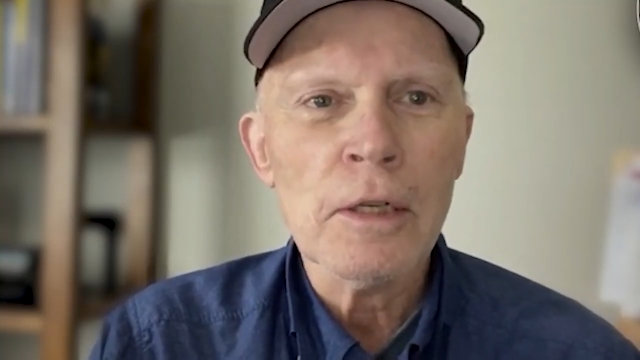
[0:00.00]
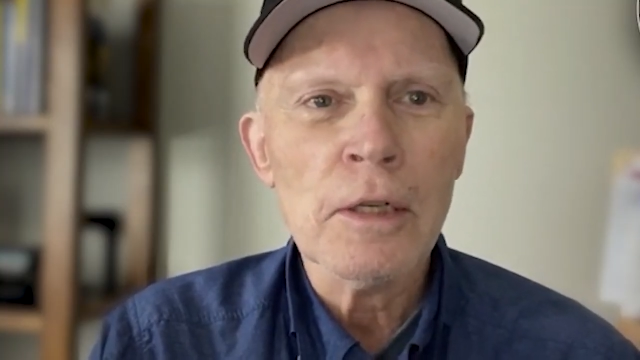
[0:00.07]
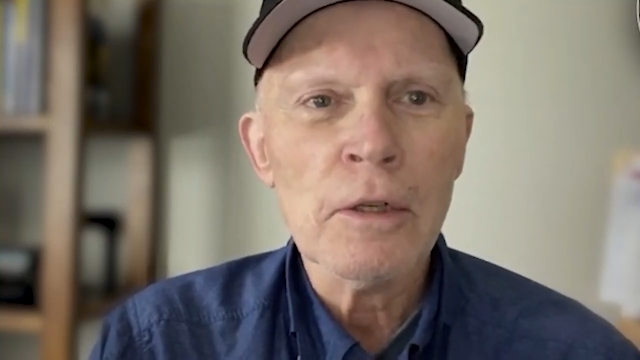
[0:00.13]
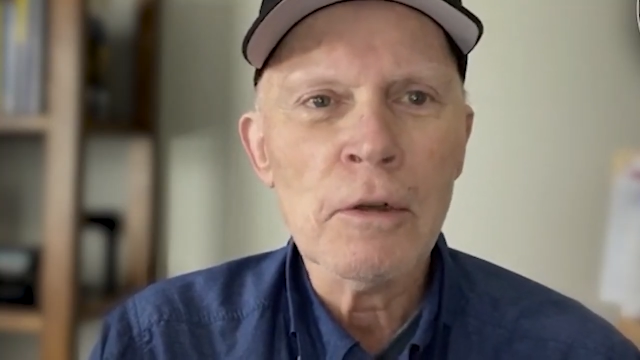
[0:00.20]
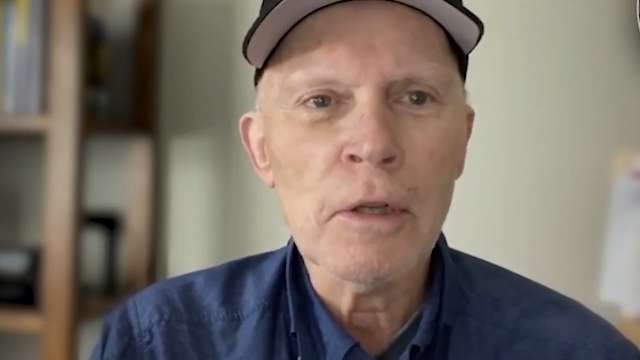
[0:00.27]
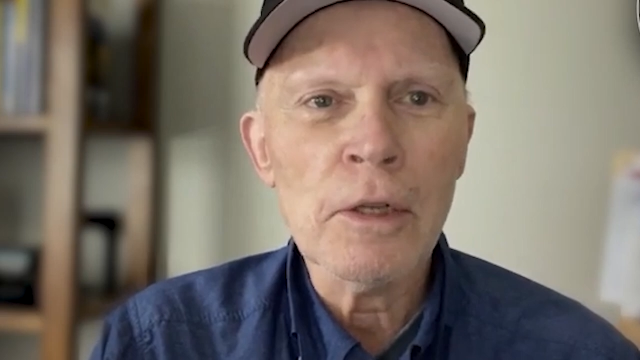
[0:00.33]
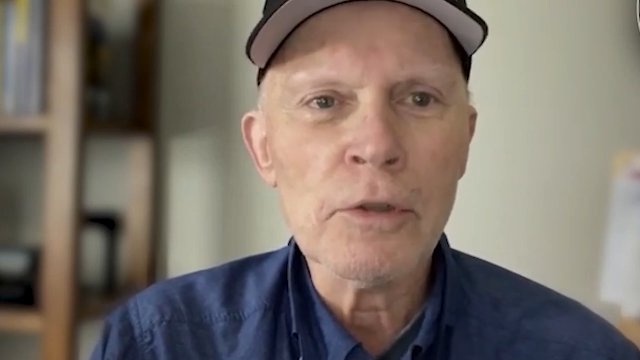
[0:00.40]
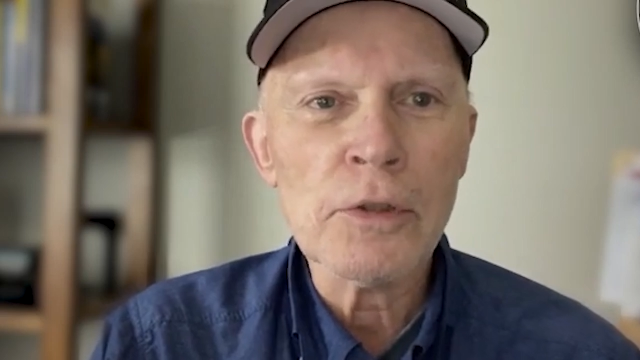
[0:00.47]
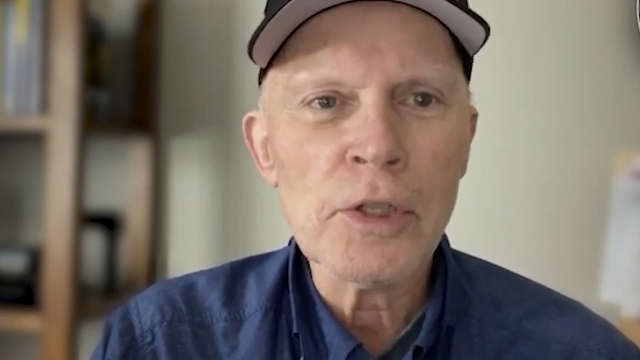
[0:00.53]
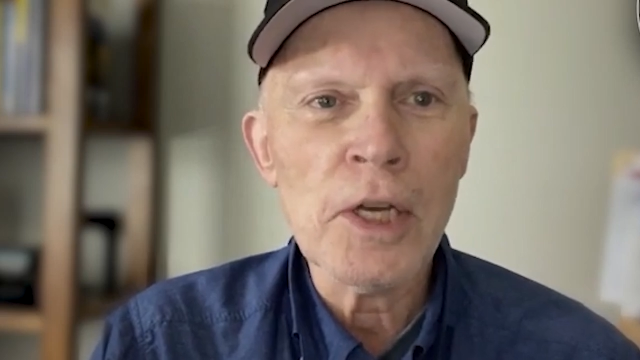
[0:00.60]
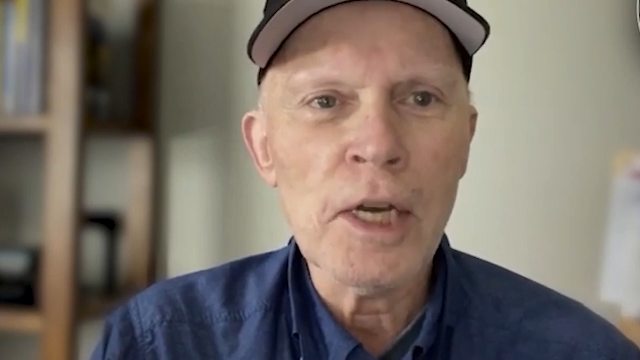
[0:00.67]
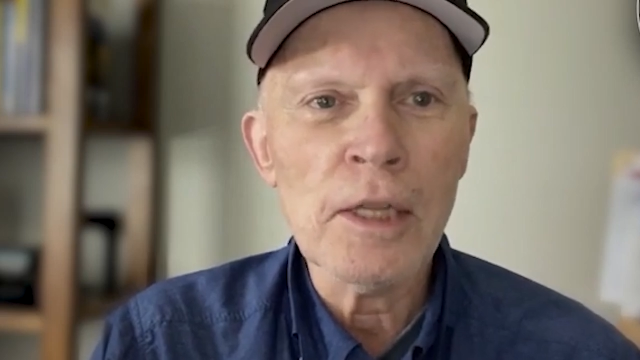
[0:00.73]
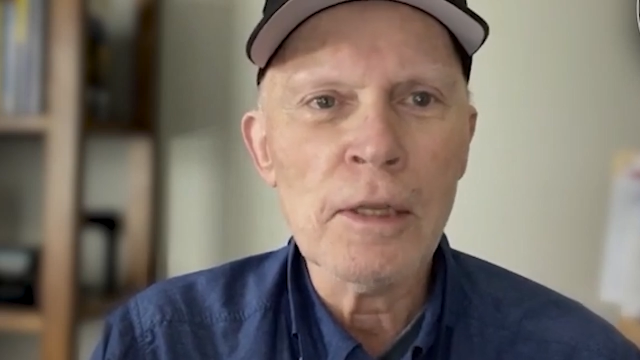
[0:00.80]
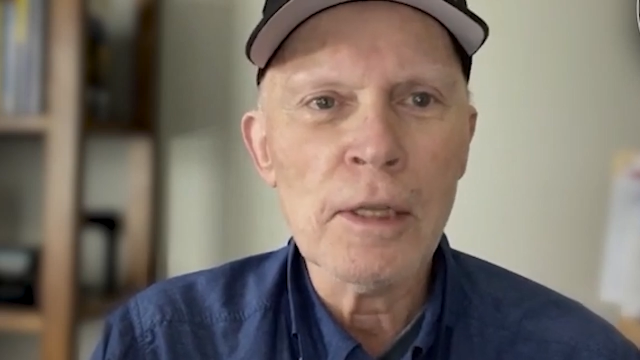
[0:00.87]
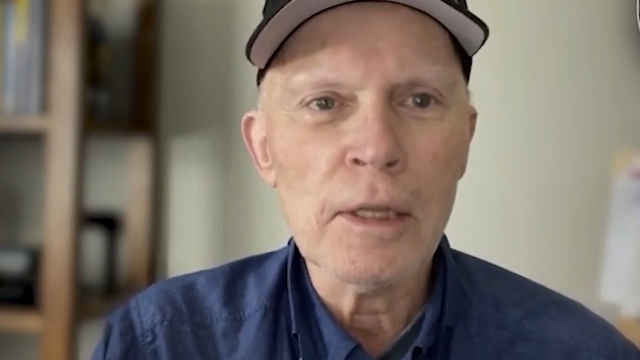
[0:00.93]
you'll
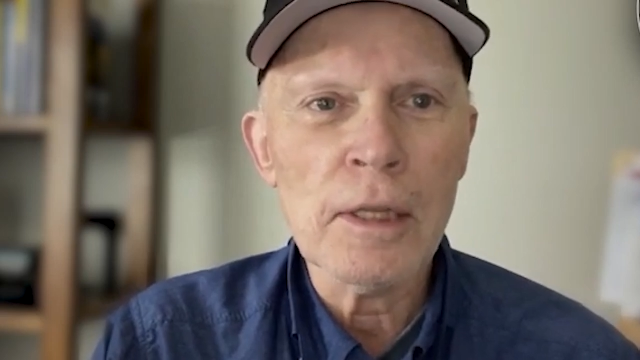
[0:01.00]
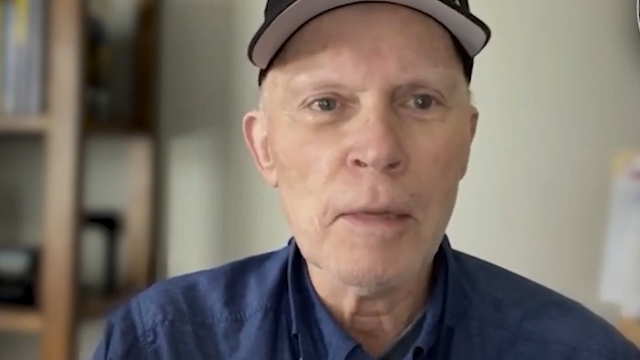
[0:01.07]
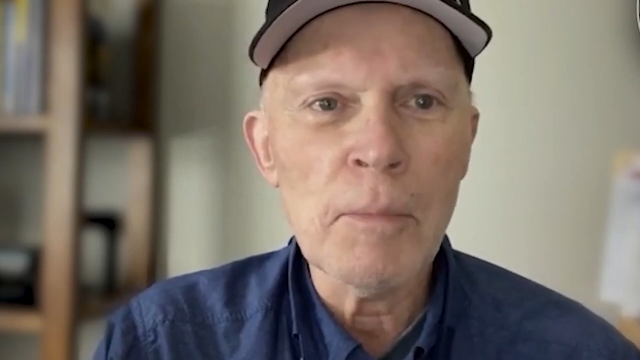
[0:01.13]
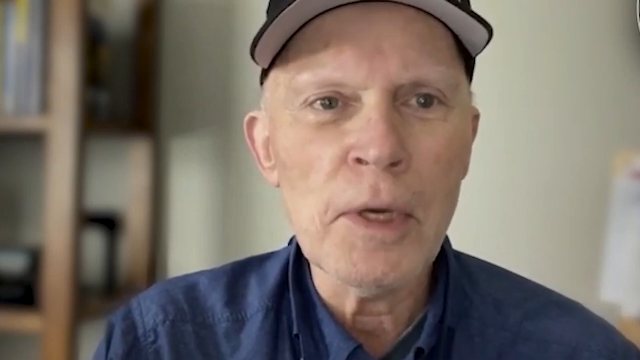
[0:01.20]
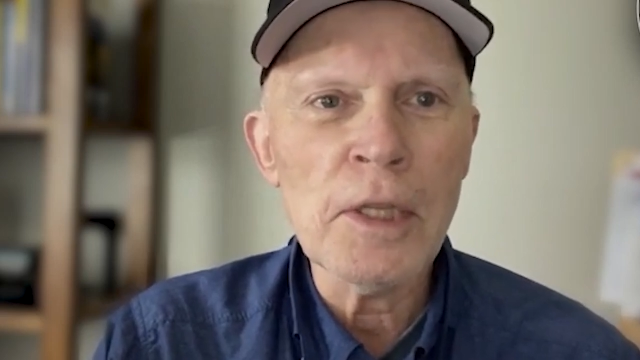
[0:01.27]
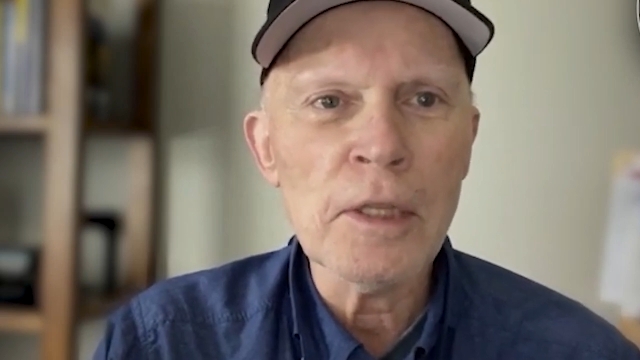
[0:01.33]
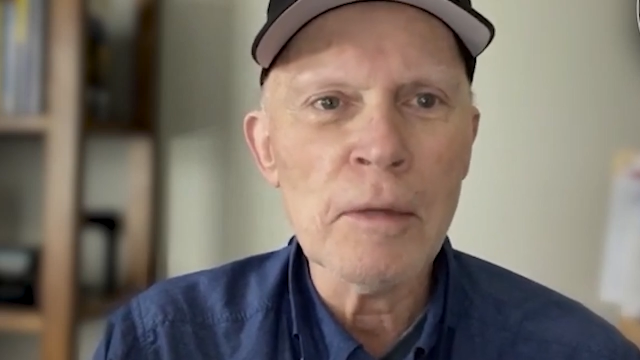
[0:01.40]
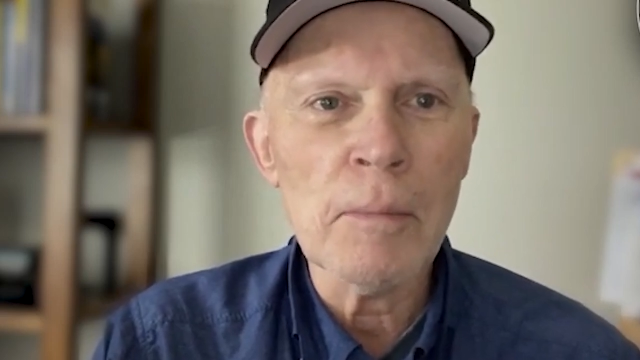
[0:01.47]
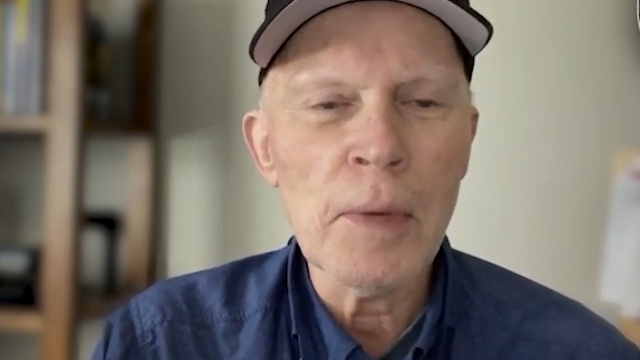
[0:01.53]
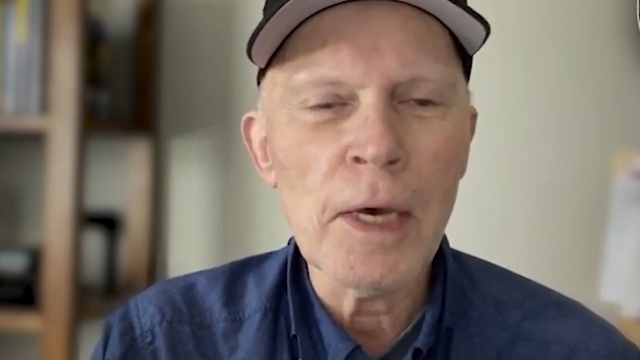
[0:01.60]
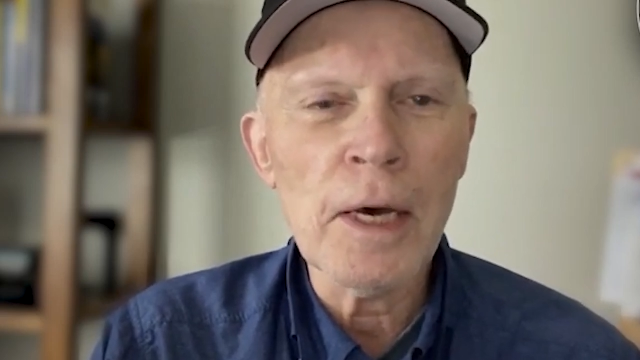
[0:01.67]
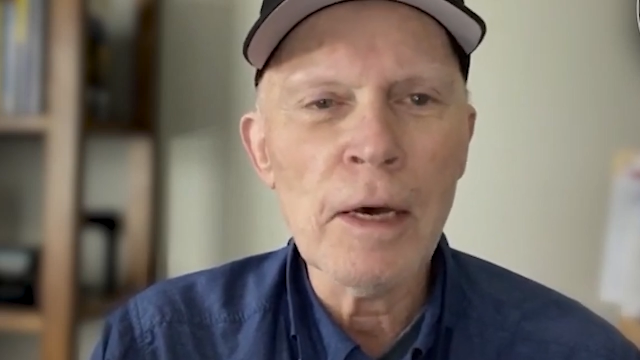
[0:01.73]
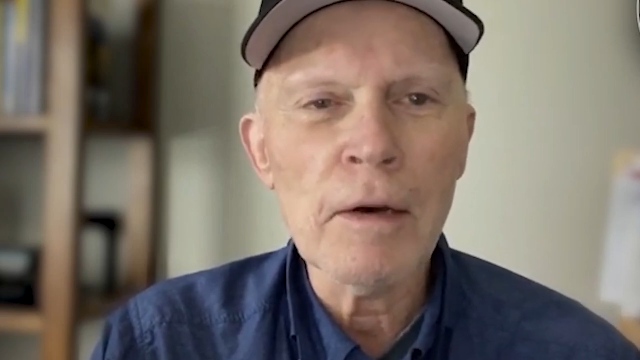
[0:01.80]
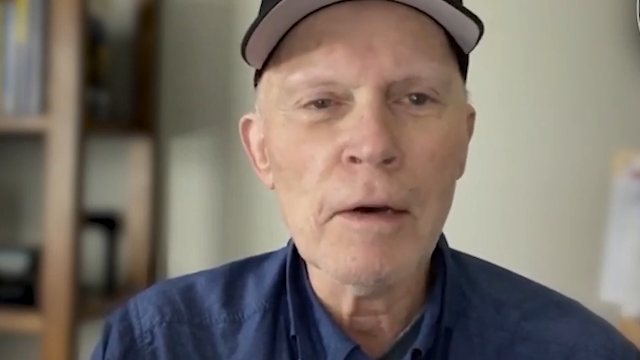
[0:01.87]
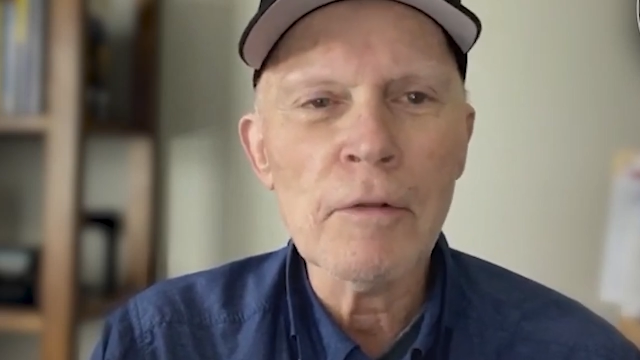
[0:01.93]
understand that the meaning it may
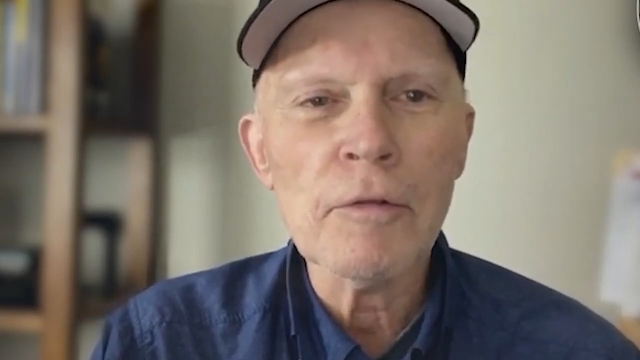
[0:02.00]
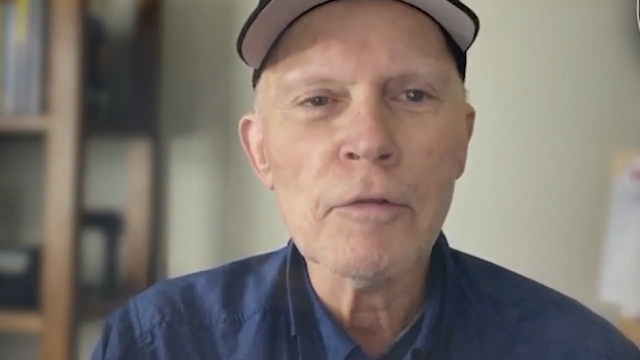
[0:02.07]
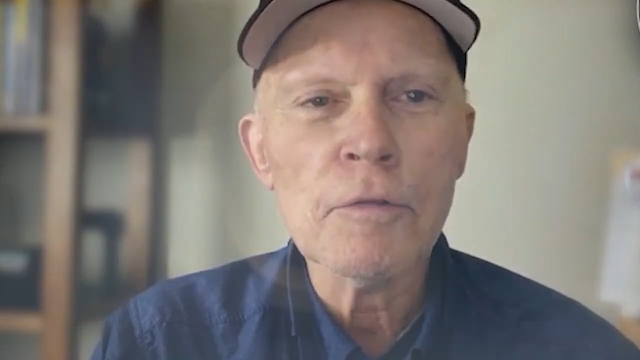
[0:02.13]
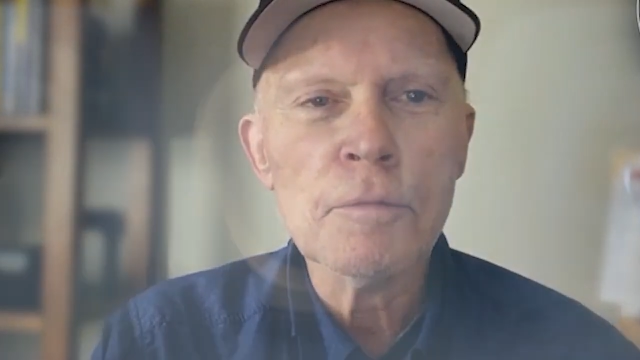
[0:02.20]
have.